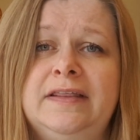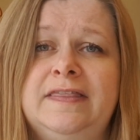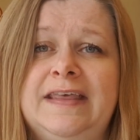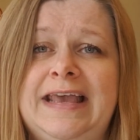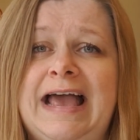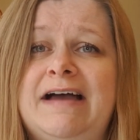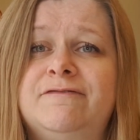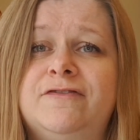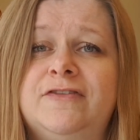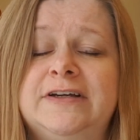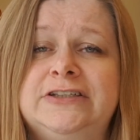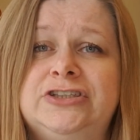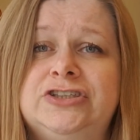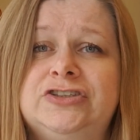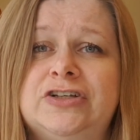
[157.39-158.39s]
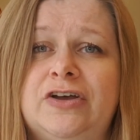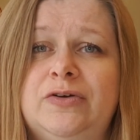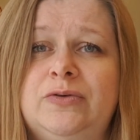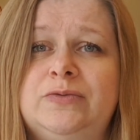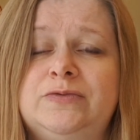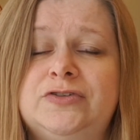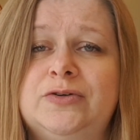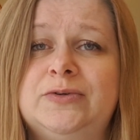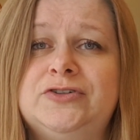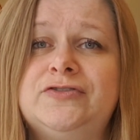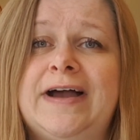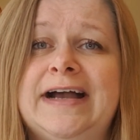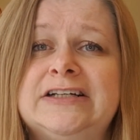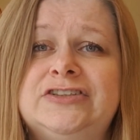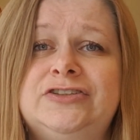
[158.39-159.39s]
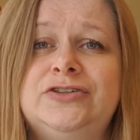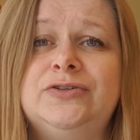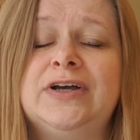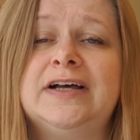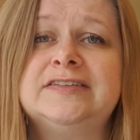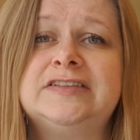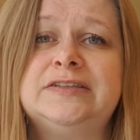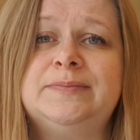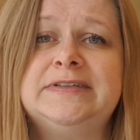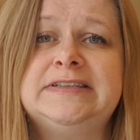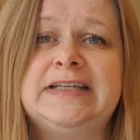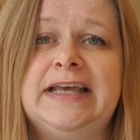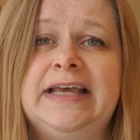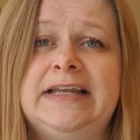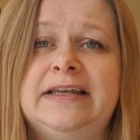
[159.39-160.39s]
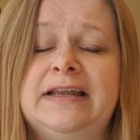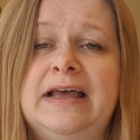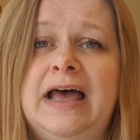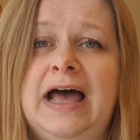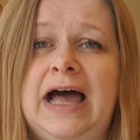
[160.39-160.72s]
the average, so to attract new customers in